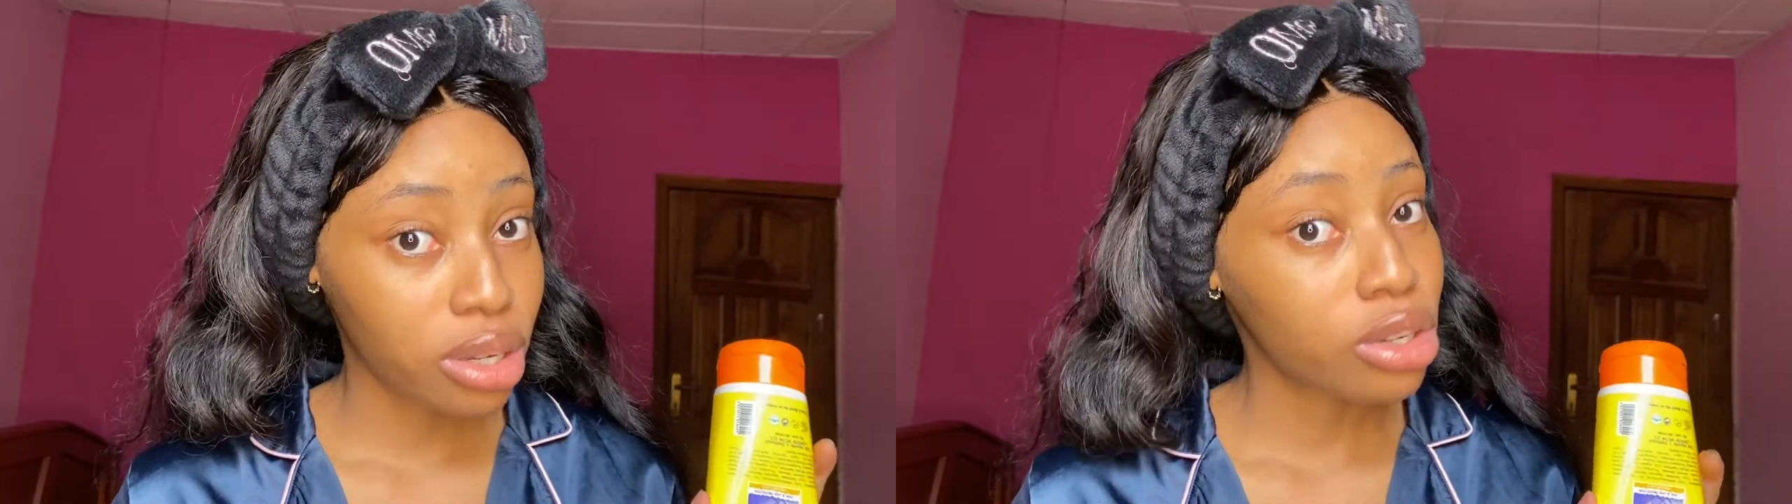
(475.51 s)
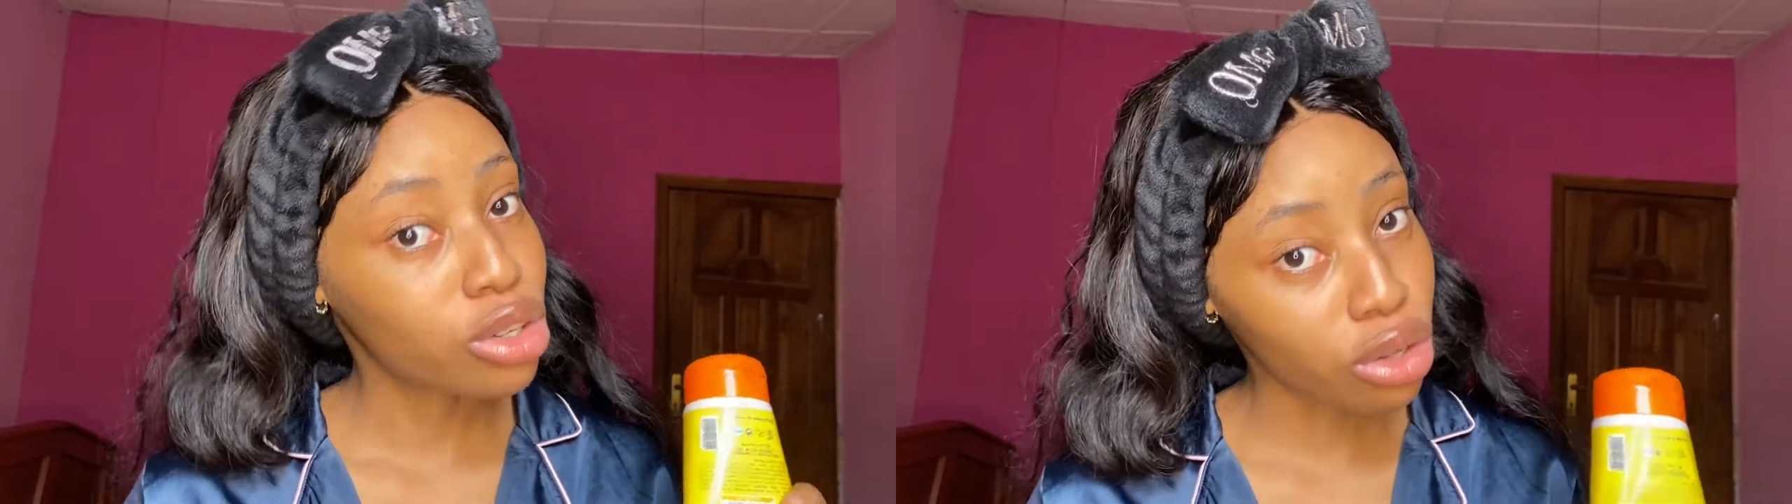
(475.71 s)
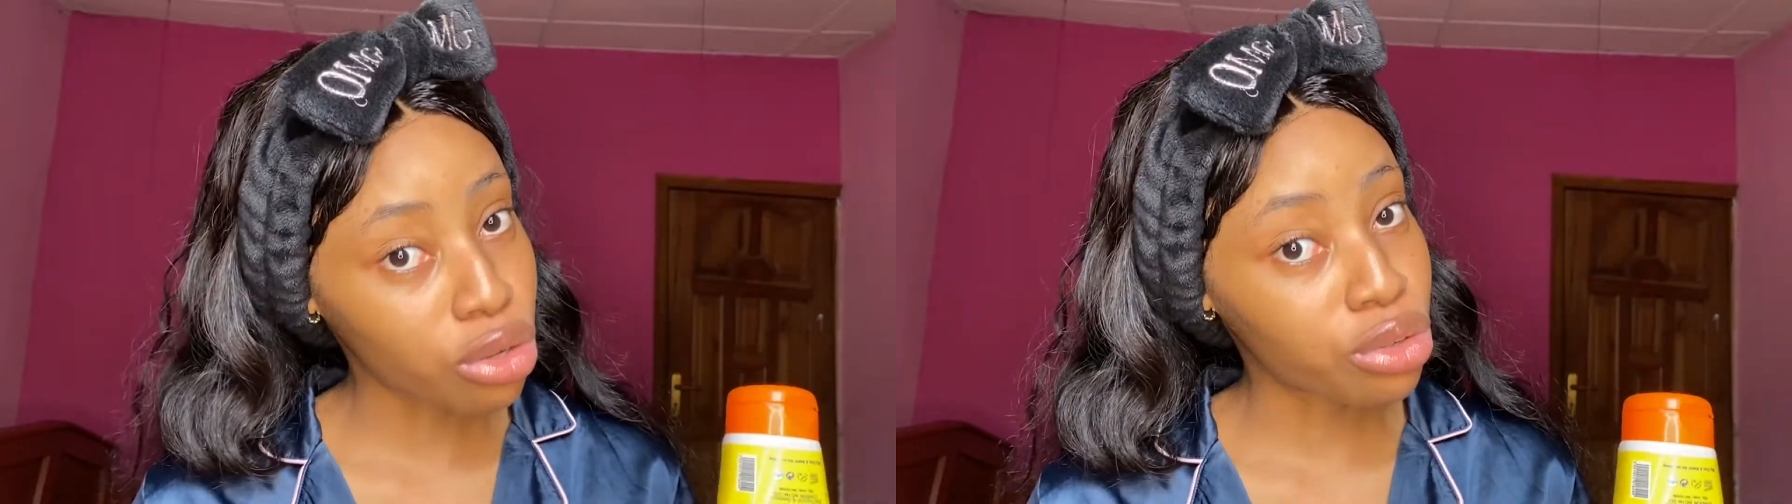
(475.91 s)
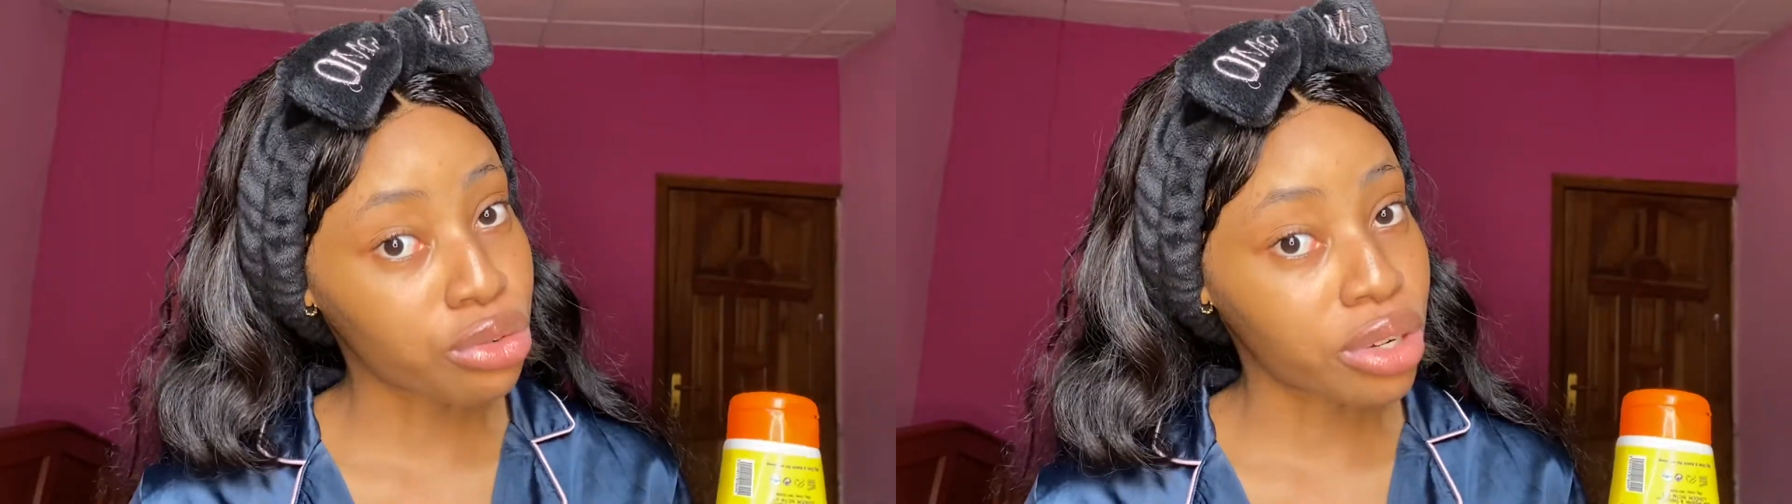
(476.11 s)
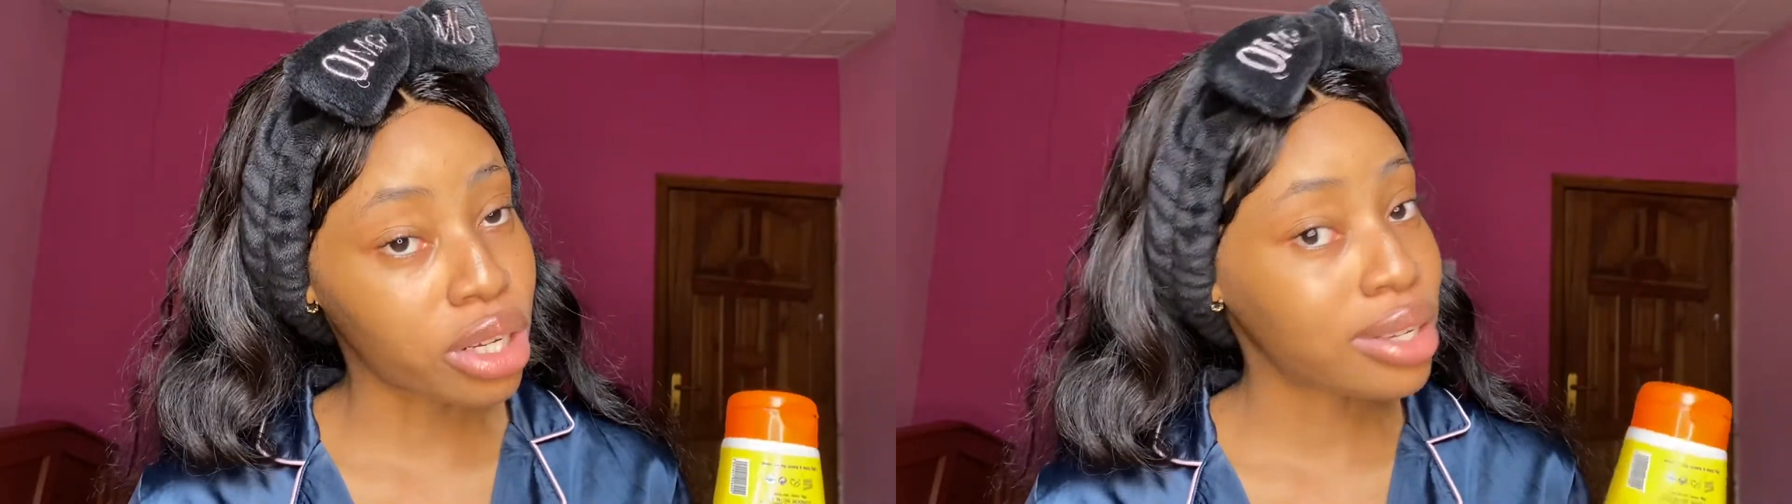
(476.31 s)

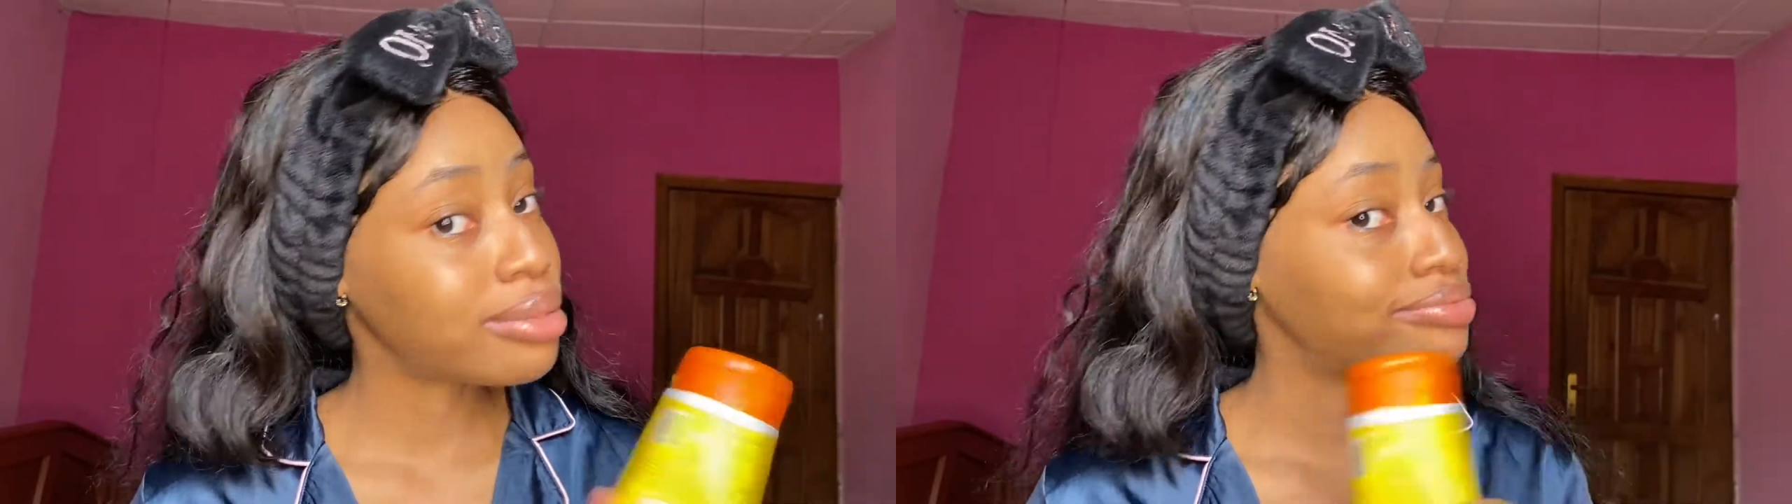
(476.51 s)
sunscreen.